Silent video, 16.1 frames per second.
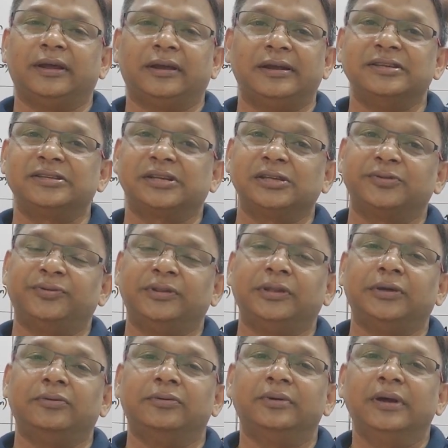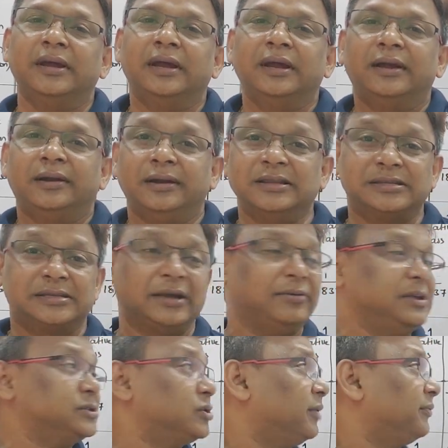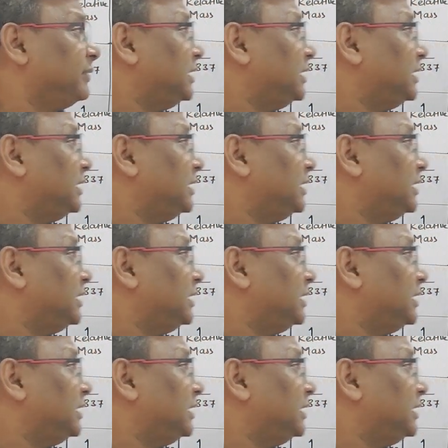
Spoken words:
discuss with you discoveries of